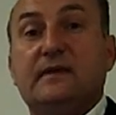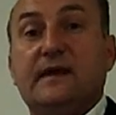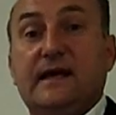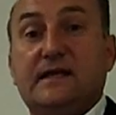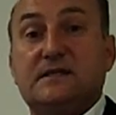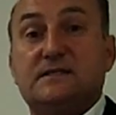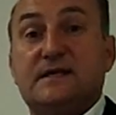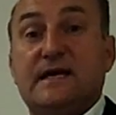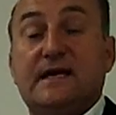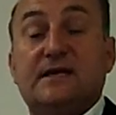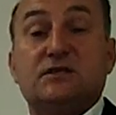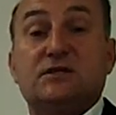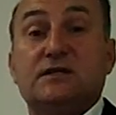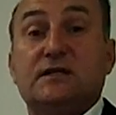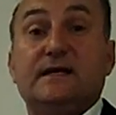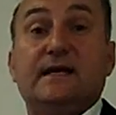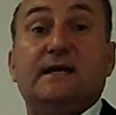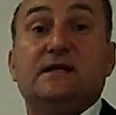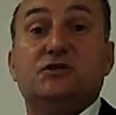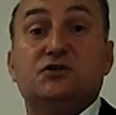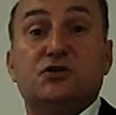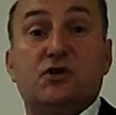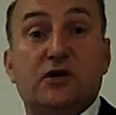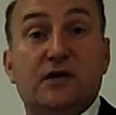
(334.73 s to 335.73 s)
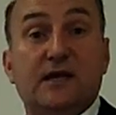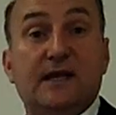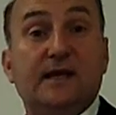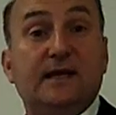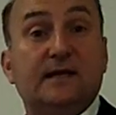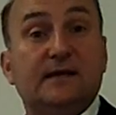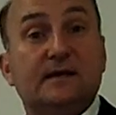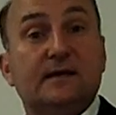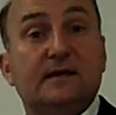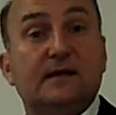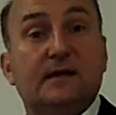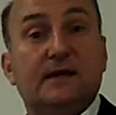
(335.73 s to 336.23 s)
it's actually a journey,
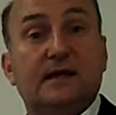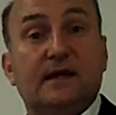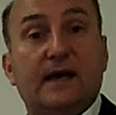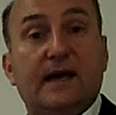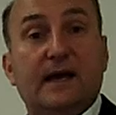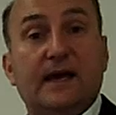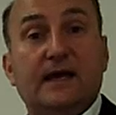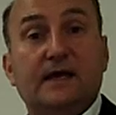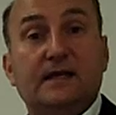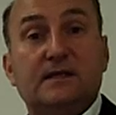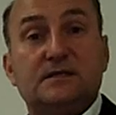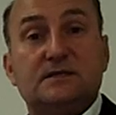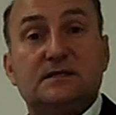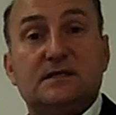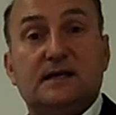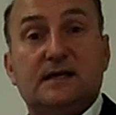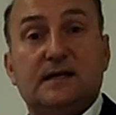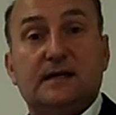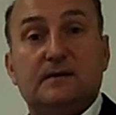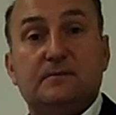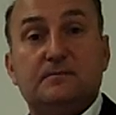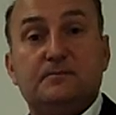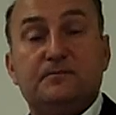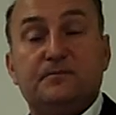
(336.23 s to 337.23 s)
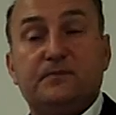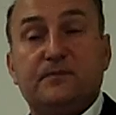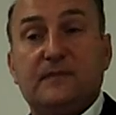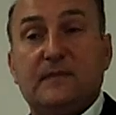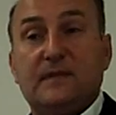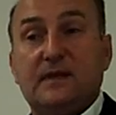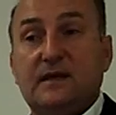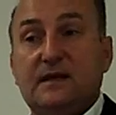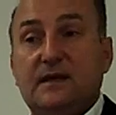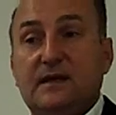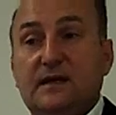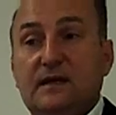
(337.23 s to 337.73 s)
and
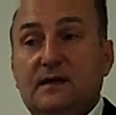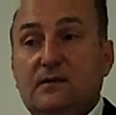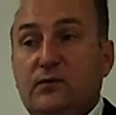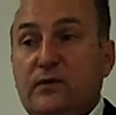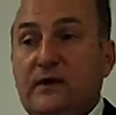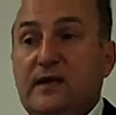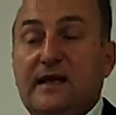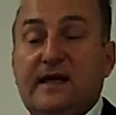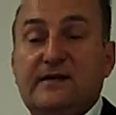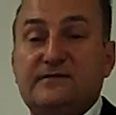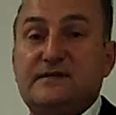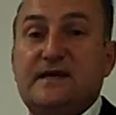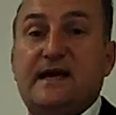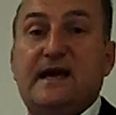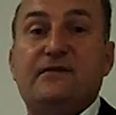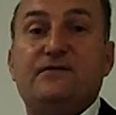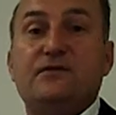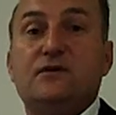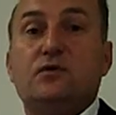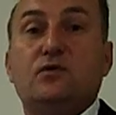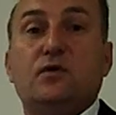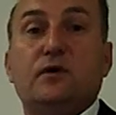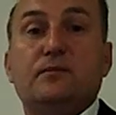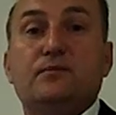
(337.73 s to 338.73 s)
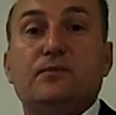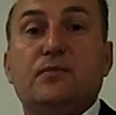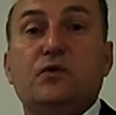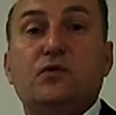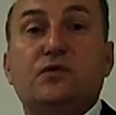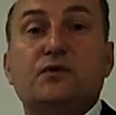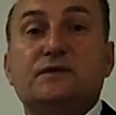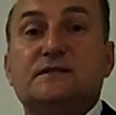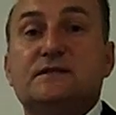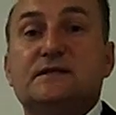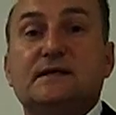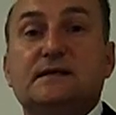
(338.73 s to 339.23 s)
we'd love to have you on
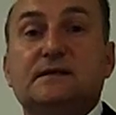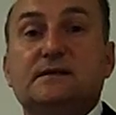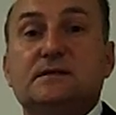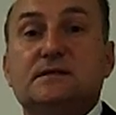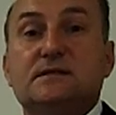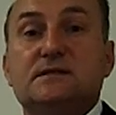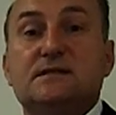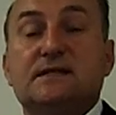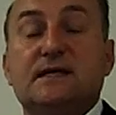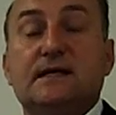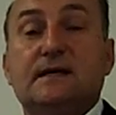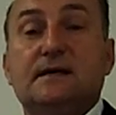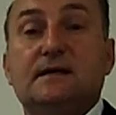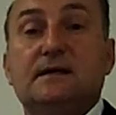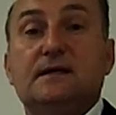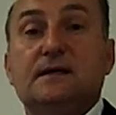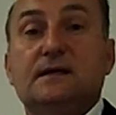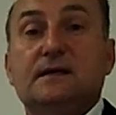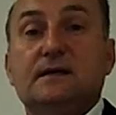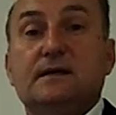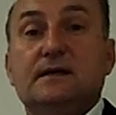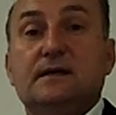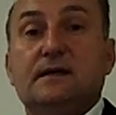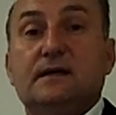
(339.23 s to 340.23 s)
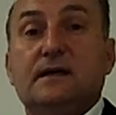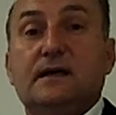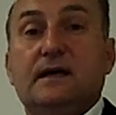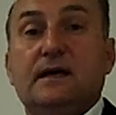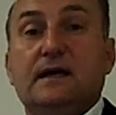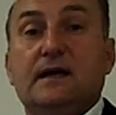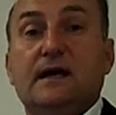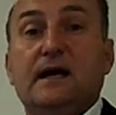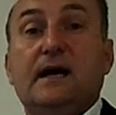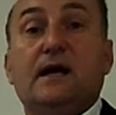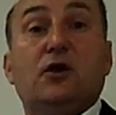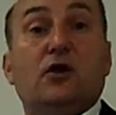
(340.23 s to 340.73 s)
board and
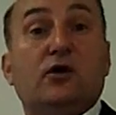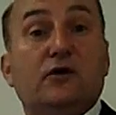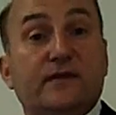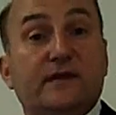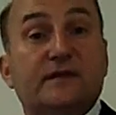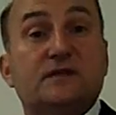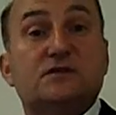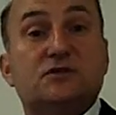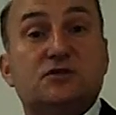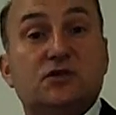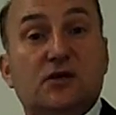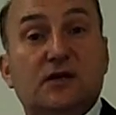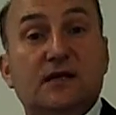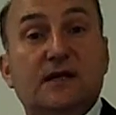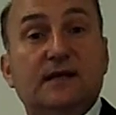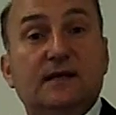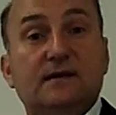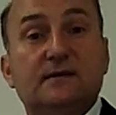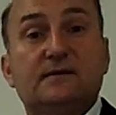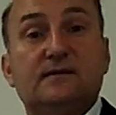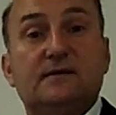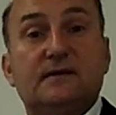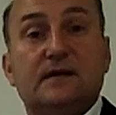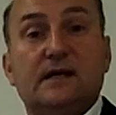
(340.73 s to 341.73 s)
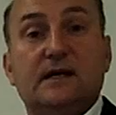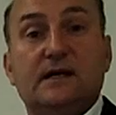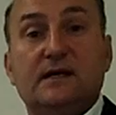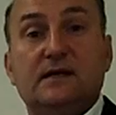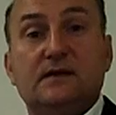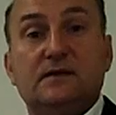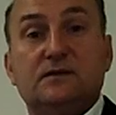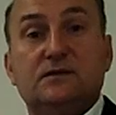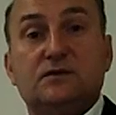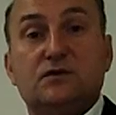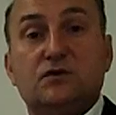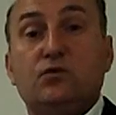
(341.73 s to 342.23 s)
along this journey
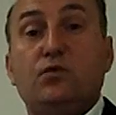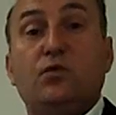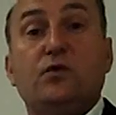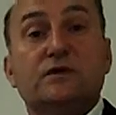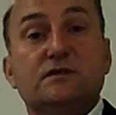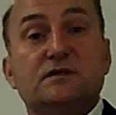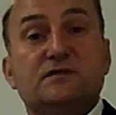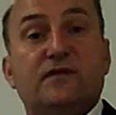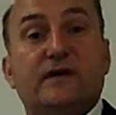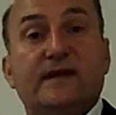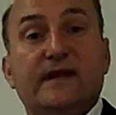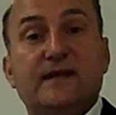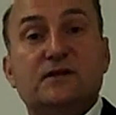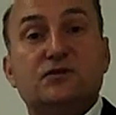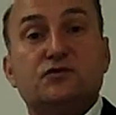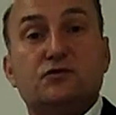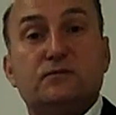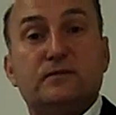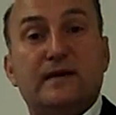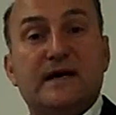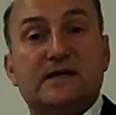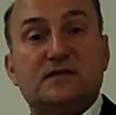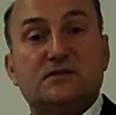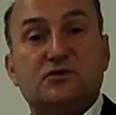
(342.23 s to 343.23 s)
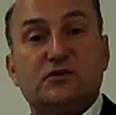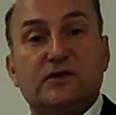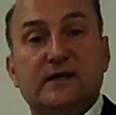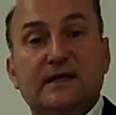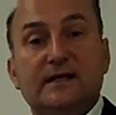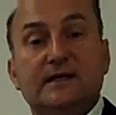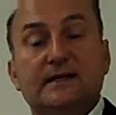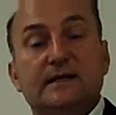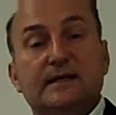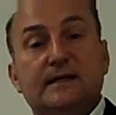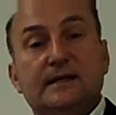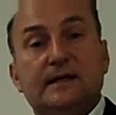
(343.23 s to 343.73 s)
towards financial mastery,
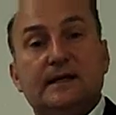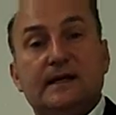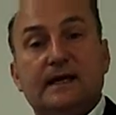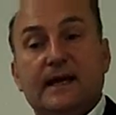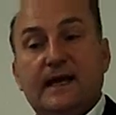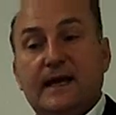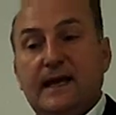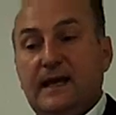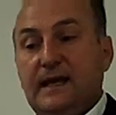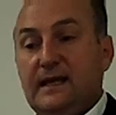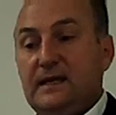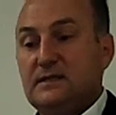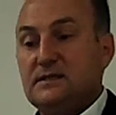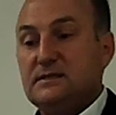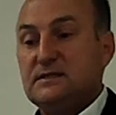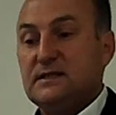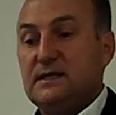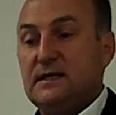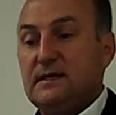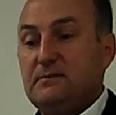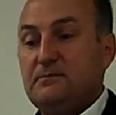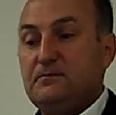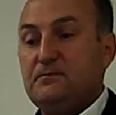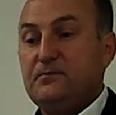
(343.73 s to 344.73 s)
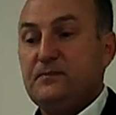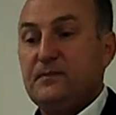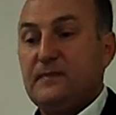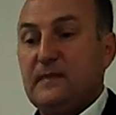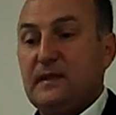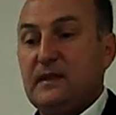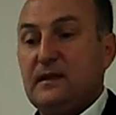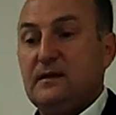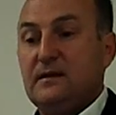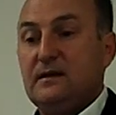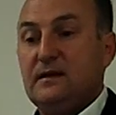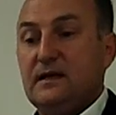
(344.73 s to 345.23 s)
and
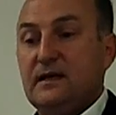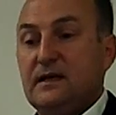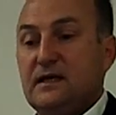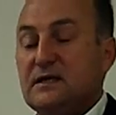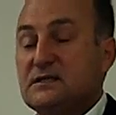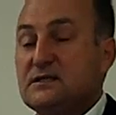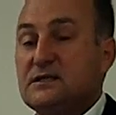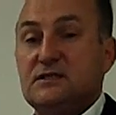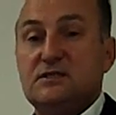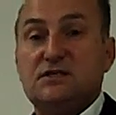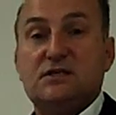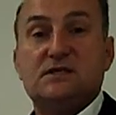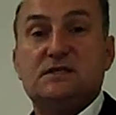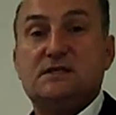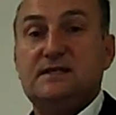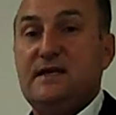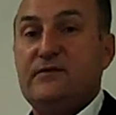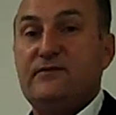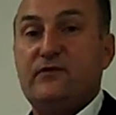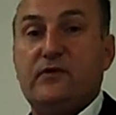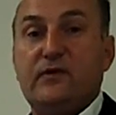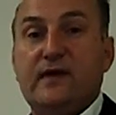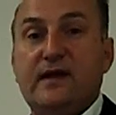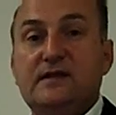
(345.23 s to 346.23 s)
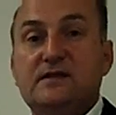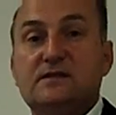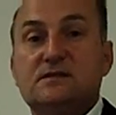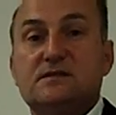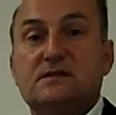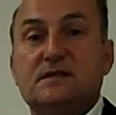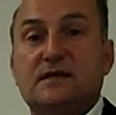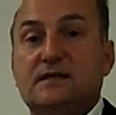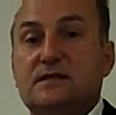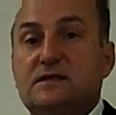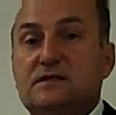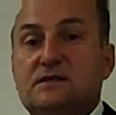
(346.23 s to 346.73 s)
because it just never
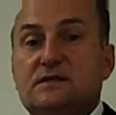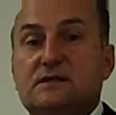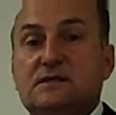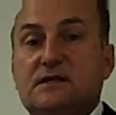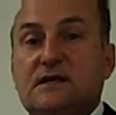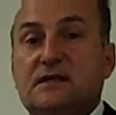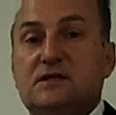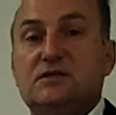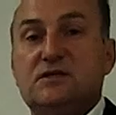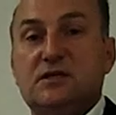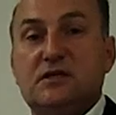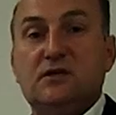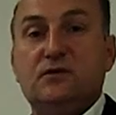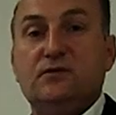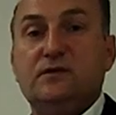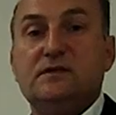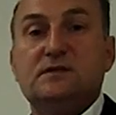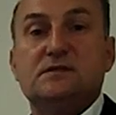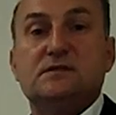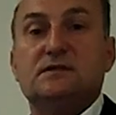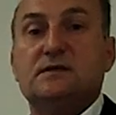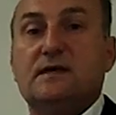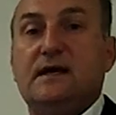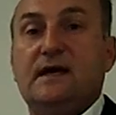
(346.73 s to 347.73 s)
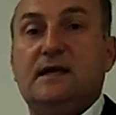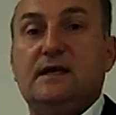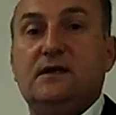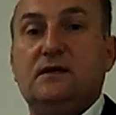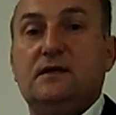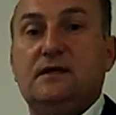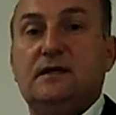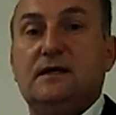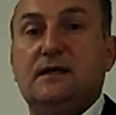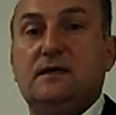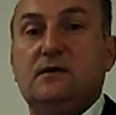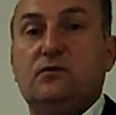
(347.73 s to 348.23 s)
ends. It's continuous,
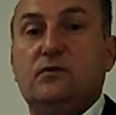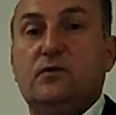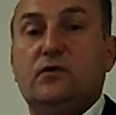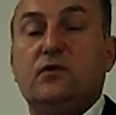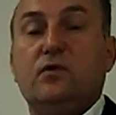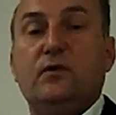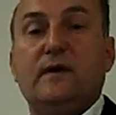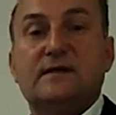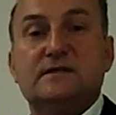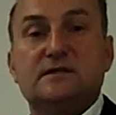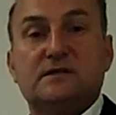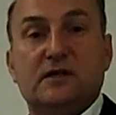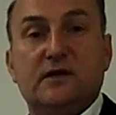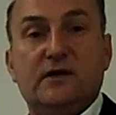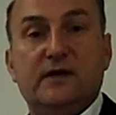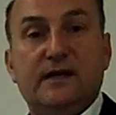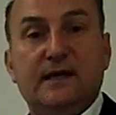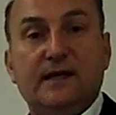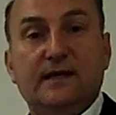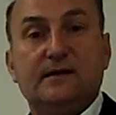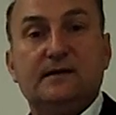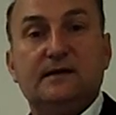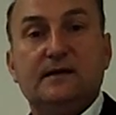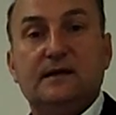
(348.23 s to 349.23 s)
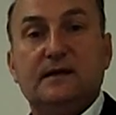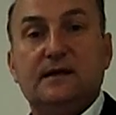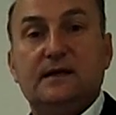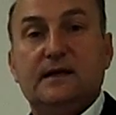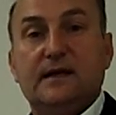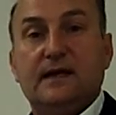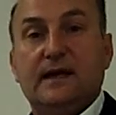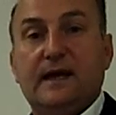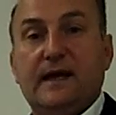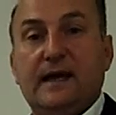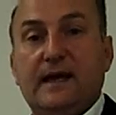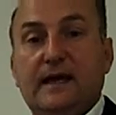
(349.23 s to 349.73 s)
and we're always learning,
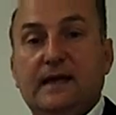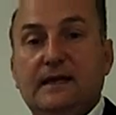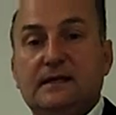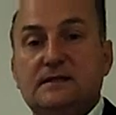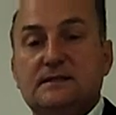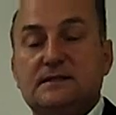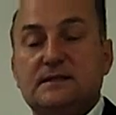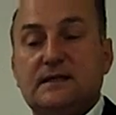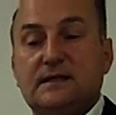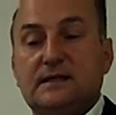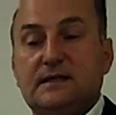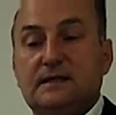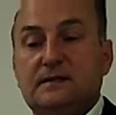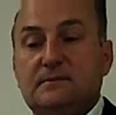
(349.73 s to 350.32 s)
and